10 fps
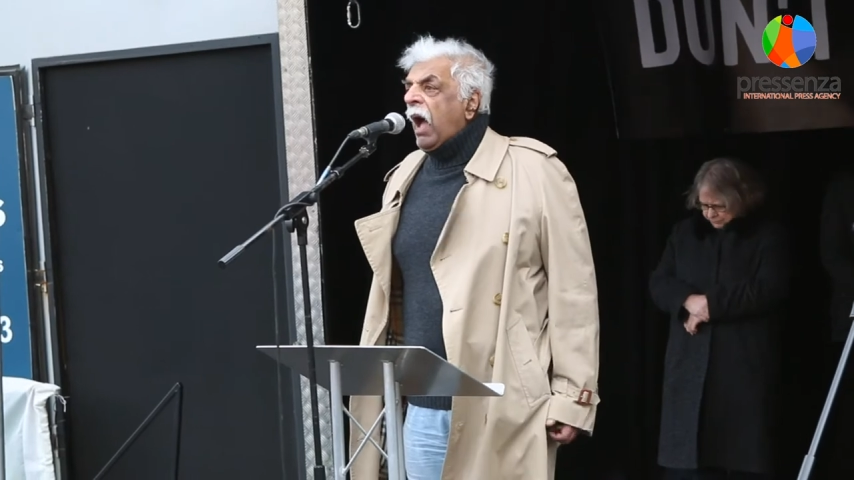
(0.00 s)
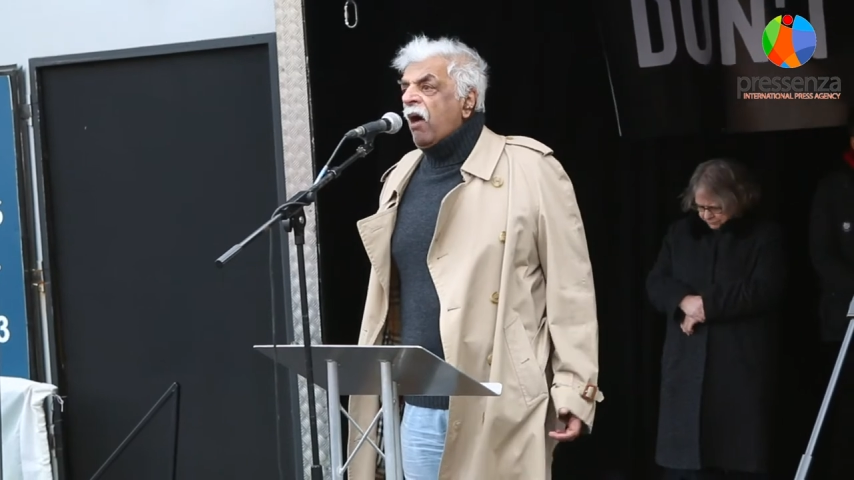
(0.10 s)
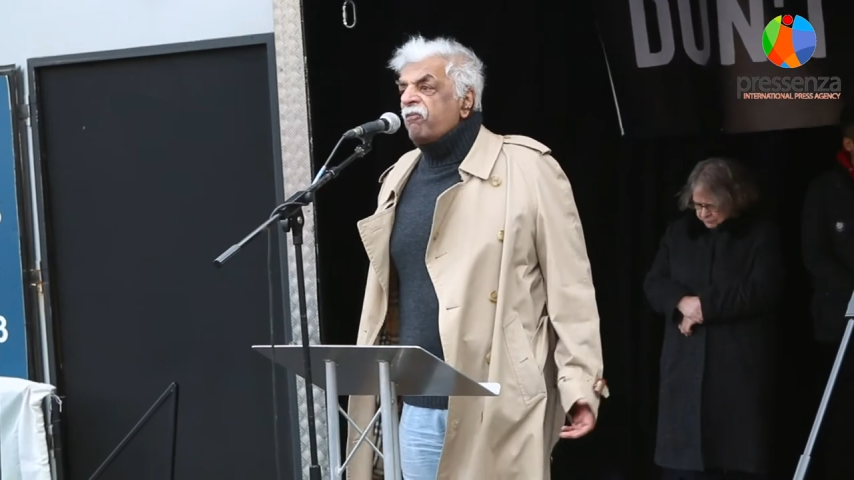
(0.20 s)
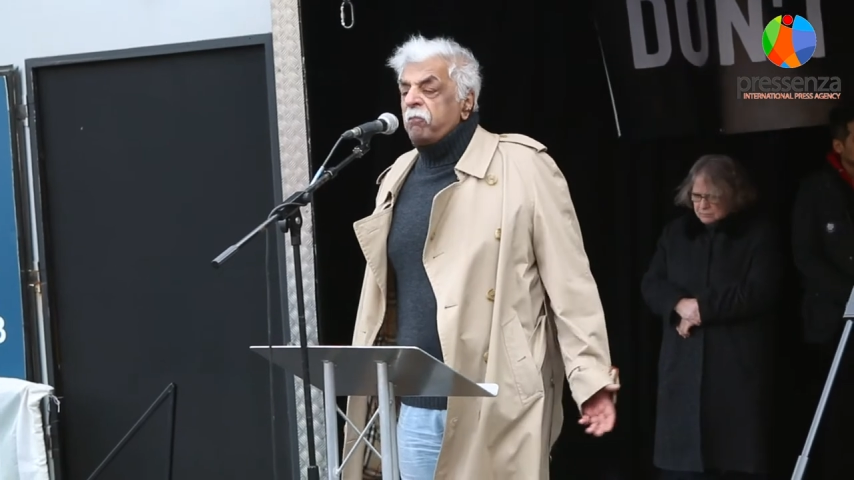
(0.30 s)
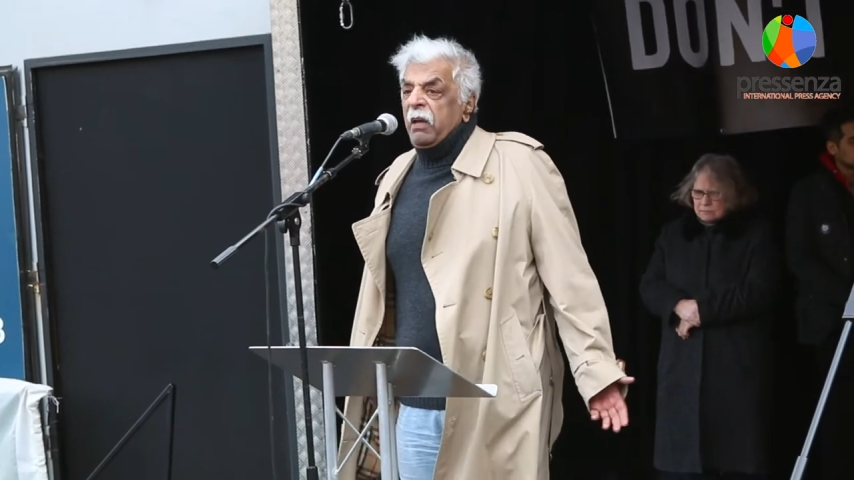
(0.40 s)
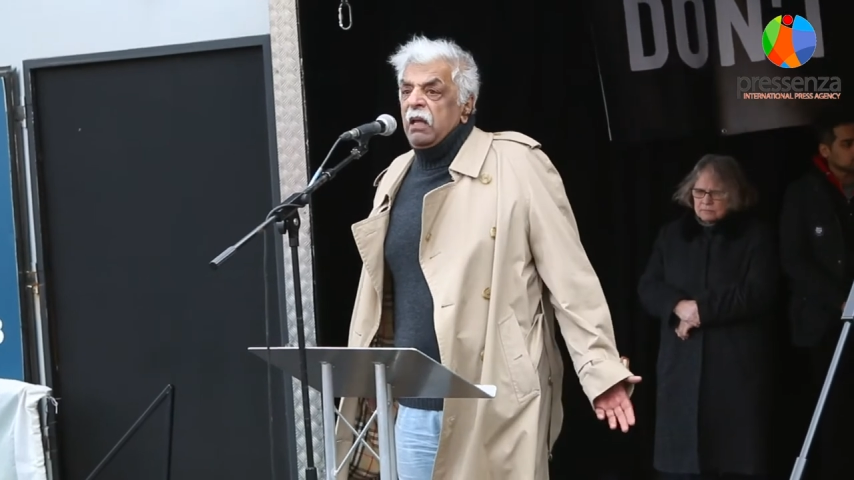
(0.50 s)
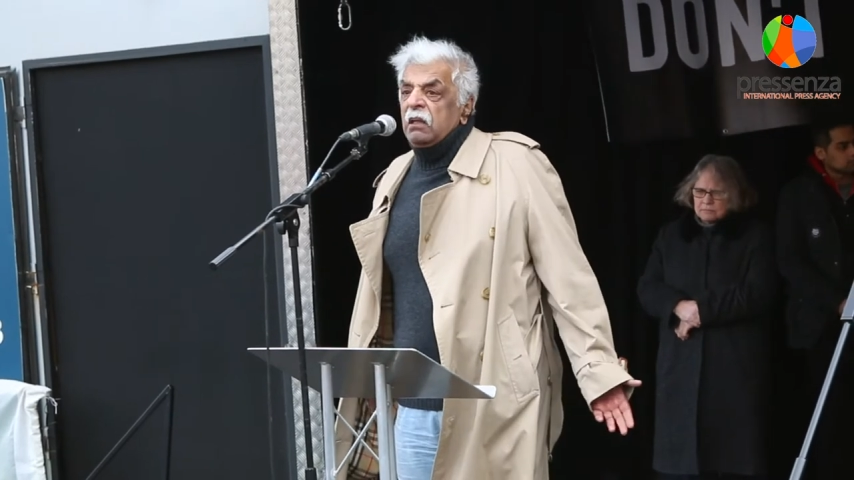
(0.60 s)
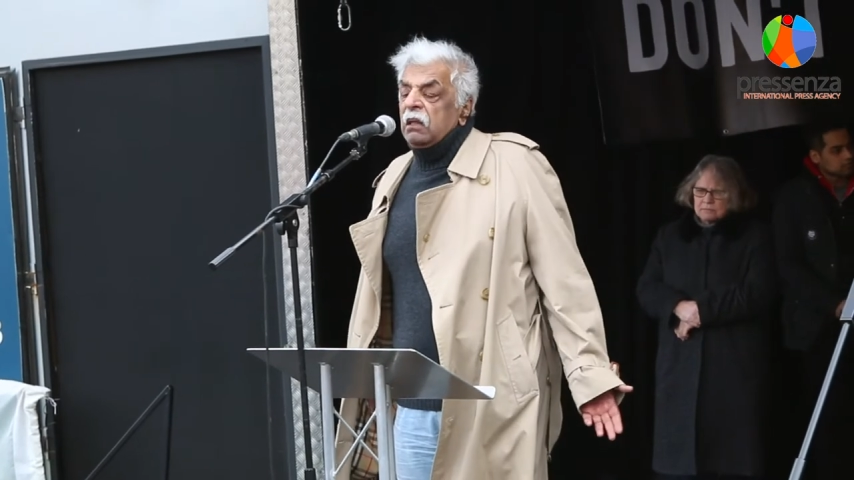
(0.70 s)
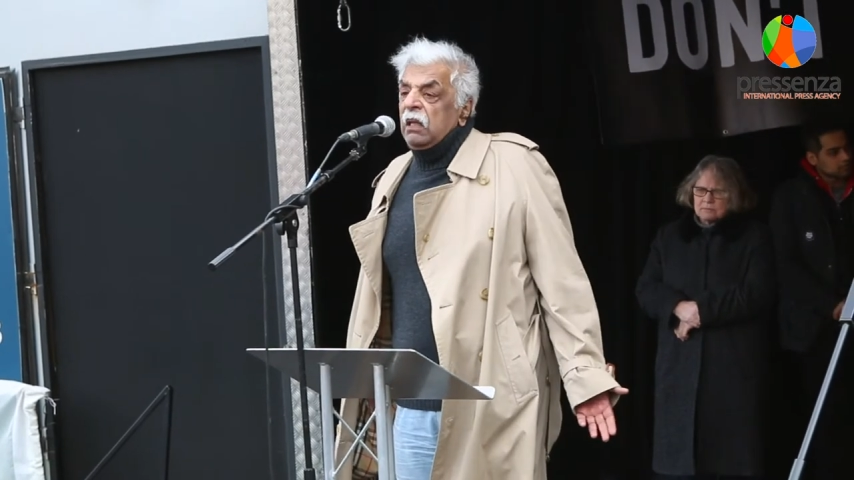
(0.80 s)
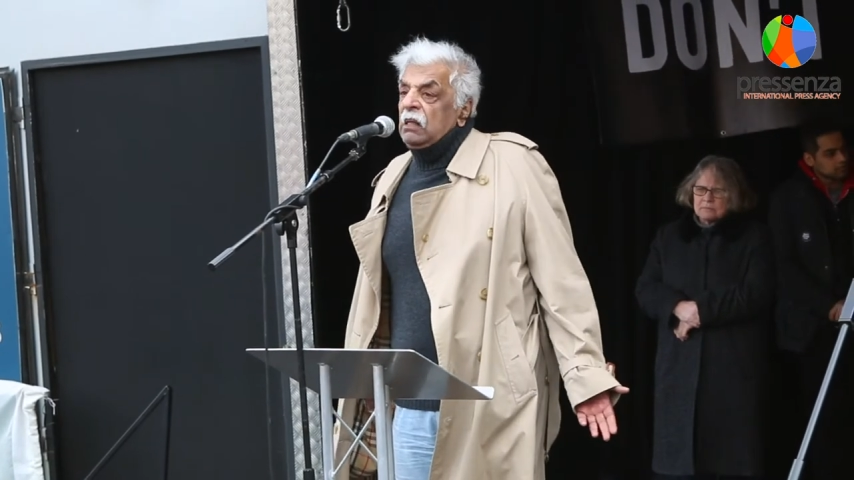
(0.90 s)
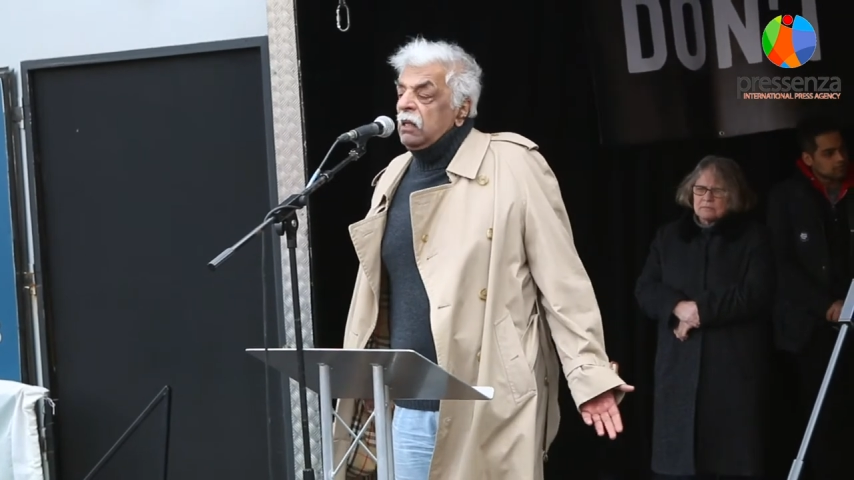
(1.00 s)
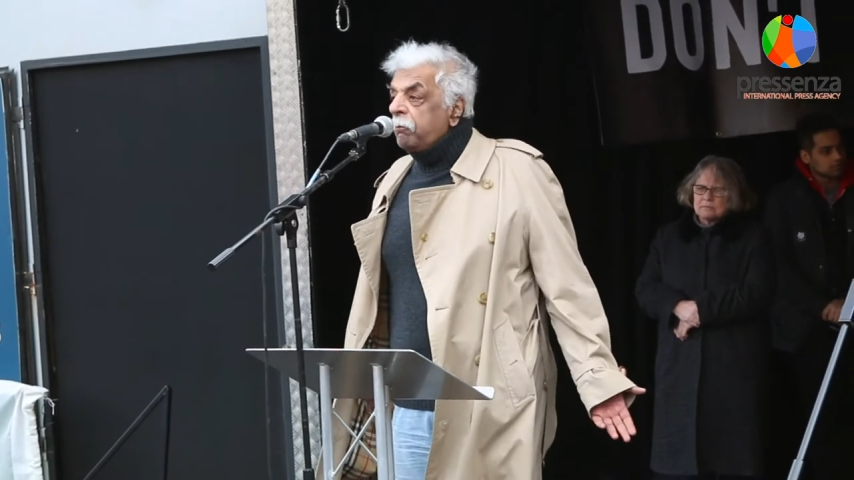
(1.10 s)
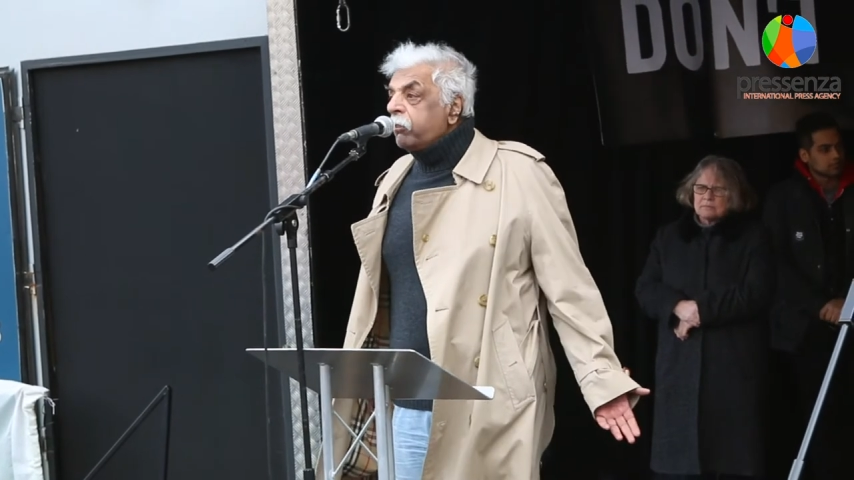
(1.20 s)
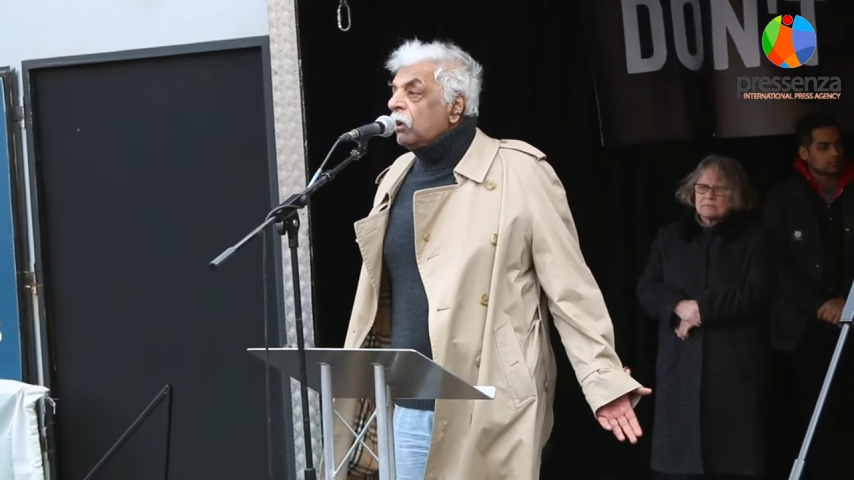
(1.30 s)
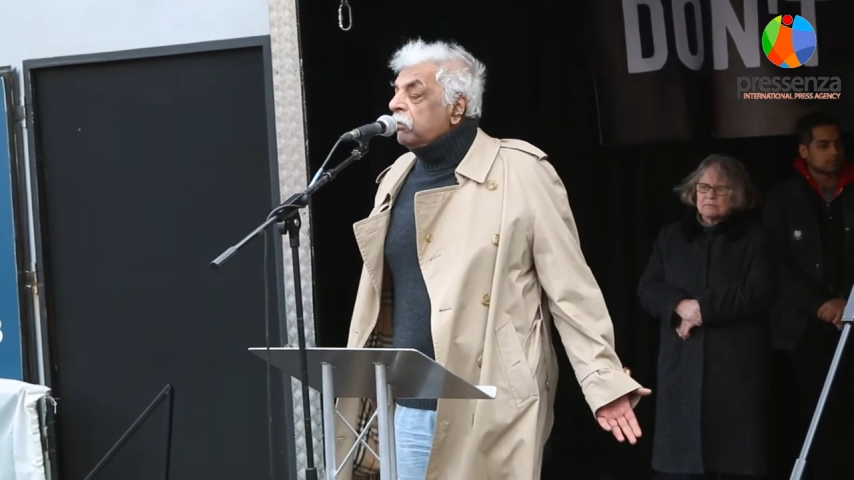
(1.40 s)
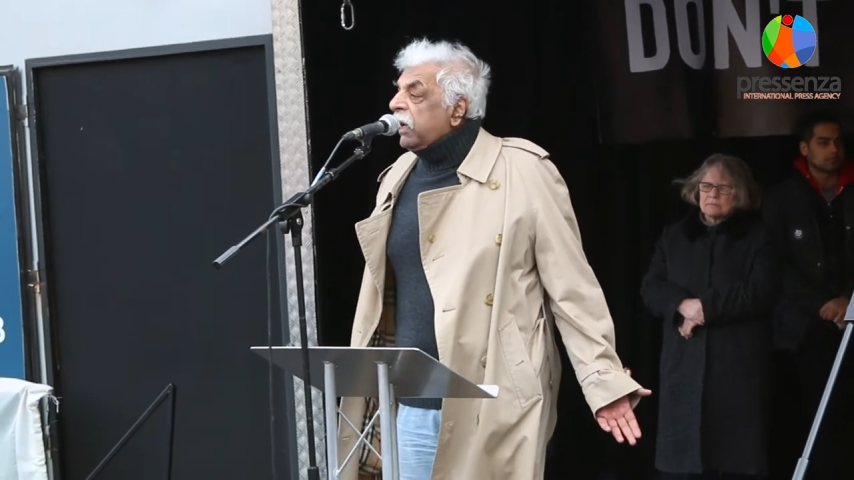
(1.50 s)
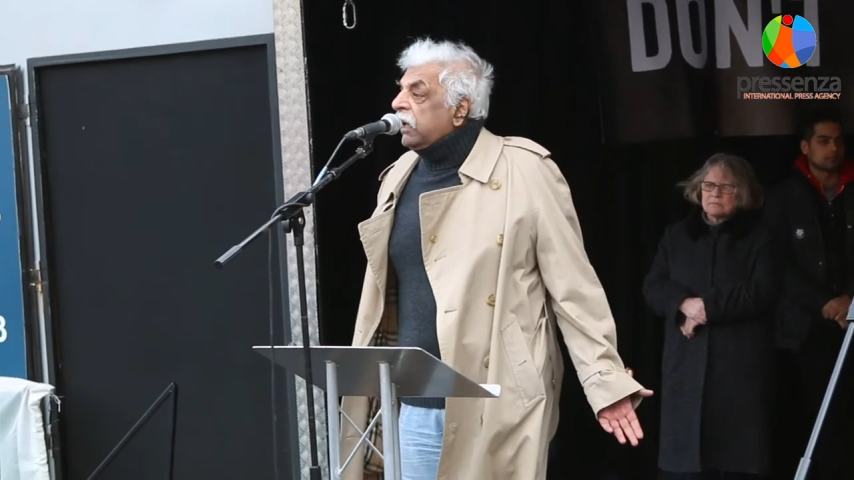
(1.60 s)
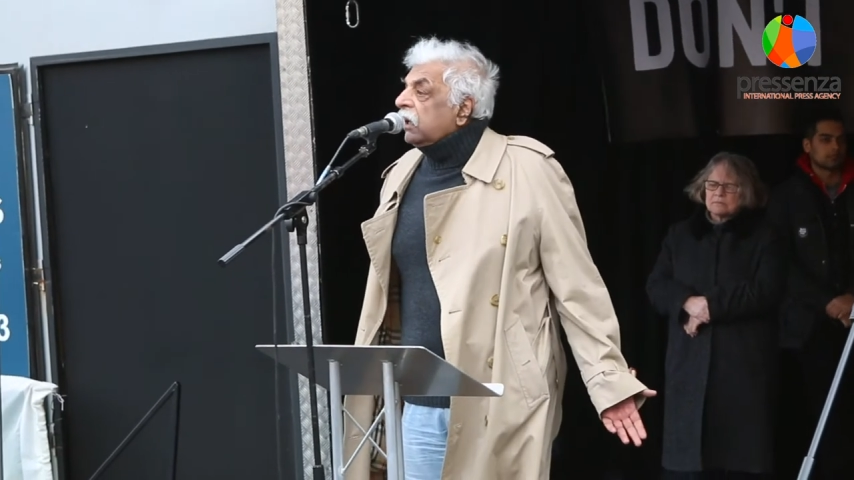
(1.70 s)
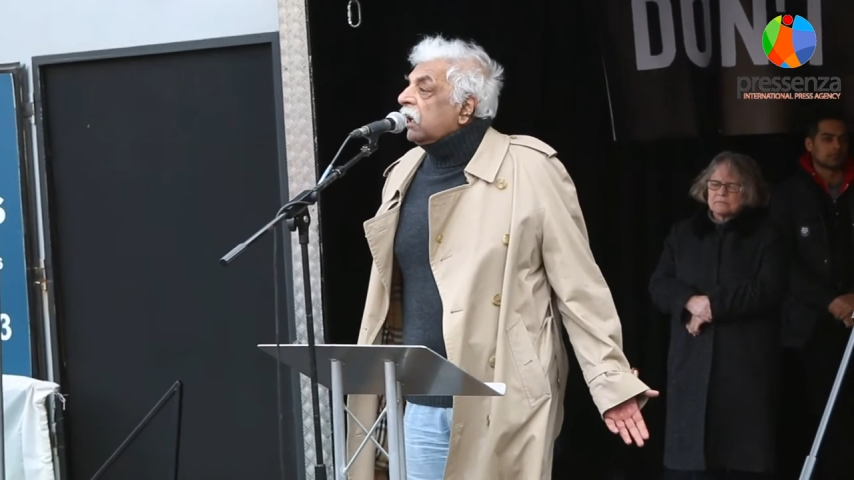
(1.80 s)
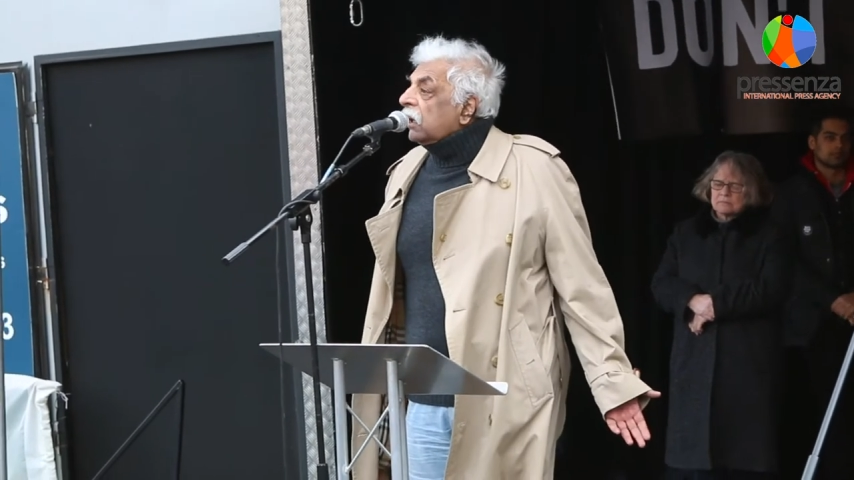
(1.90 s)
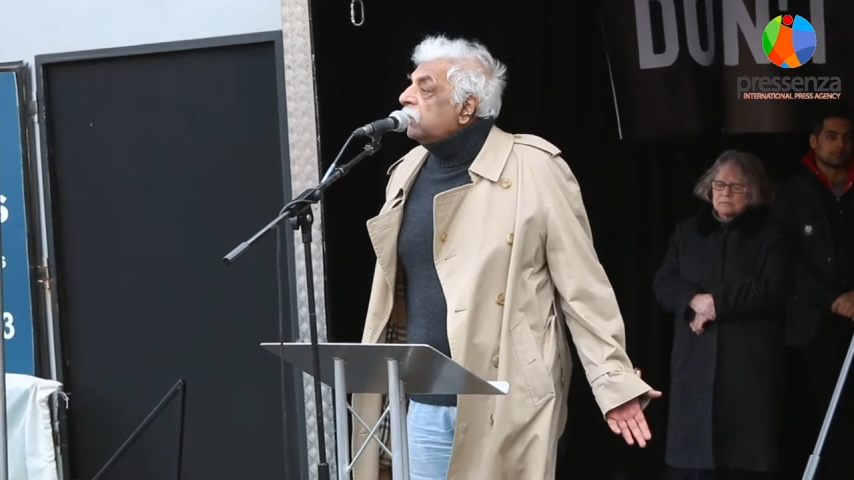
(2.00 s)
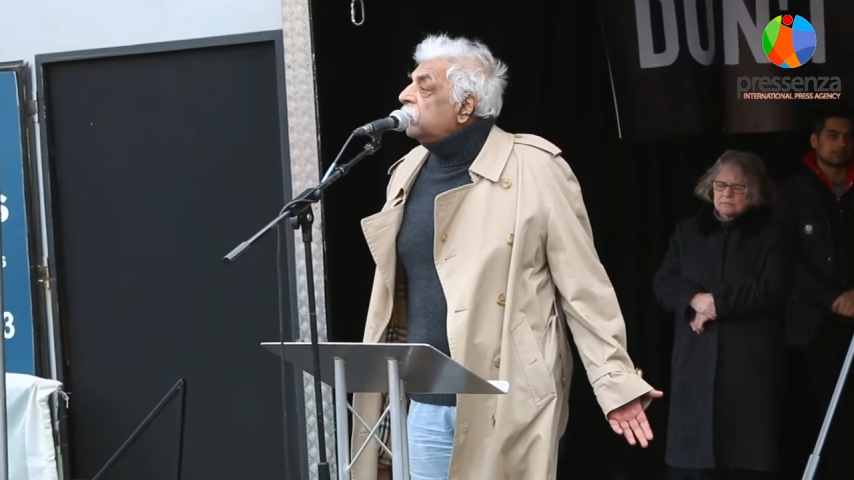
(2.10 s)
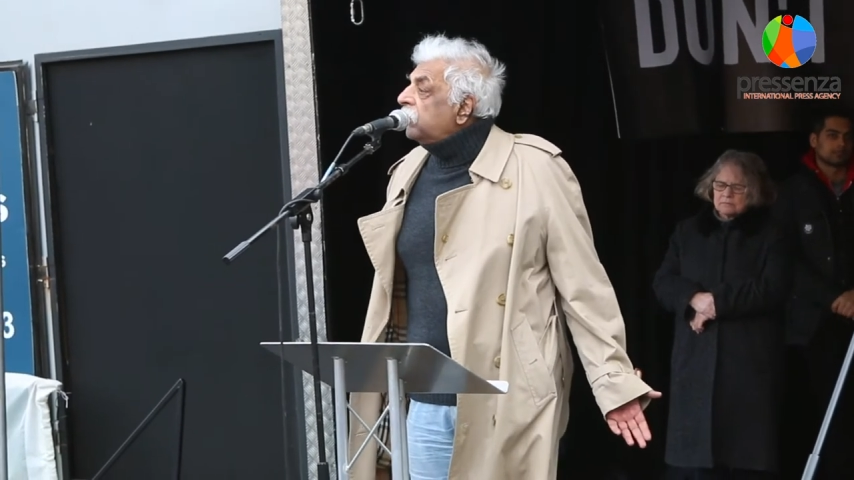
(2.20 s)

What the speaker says: have been the liberal media.